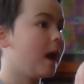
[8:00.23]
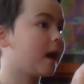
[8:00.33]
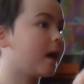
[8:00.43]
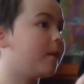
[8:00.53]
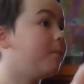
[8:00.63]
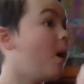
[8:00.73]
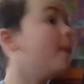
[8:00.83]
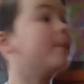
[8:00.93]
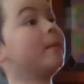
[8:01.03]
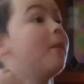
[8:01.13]
Okay, and
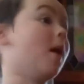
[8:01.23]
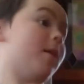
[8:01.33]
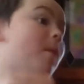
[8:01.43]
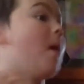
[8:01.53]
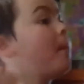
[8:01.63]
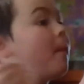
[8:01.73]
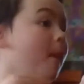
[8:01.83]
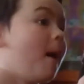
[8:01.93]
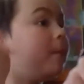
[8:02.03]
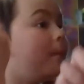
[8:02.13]
like shake it off just a
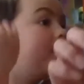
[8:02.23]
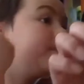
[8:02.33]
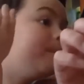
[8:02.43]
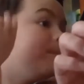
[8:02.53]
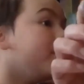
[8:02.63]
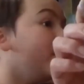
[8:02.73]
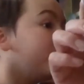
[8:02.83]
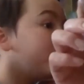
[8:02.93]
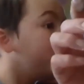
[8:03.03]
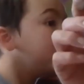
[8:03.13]
little bit. Should look like a
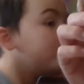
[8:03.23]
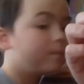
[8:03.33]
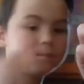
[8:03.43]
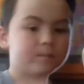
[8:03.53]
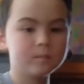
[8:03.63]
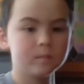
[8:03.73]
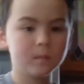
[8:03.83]
little donut hole.